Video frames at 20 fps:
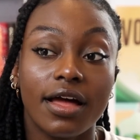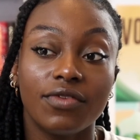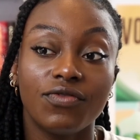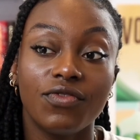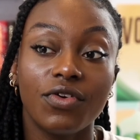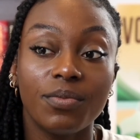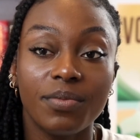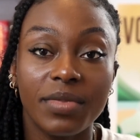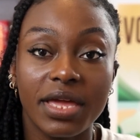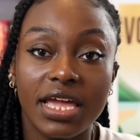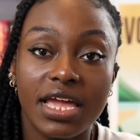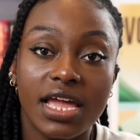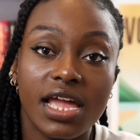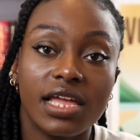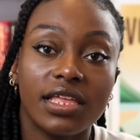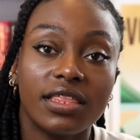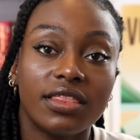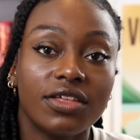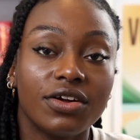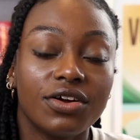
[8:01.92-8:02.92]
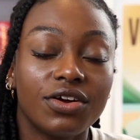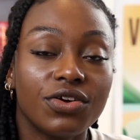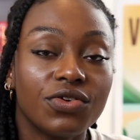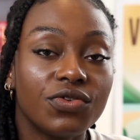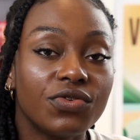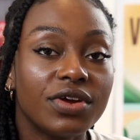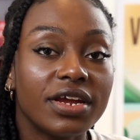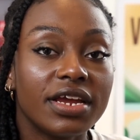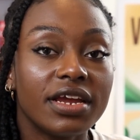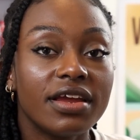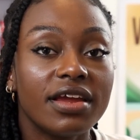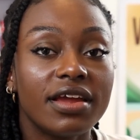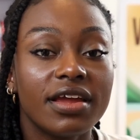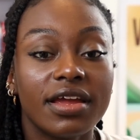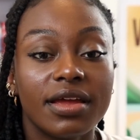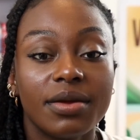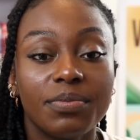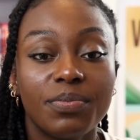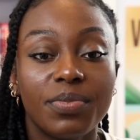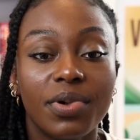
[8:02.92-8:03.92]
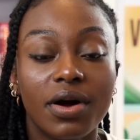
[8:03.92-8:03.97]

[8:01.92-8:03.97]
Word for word: For me, the career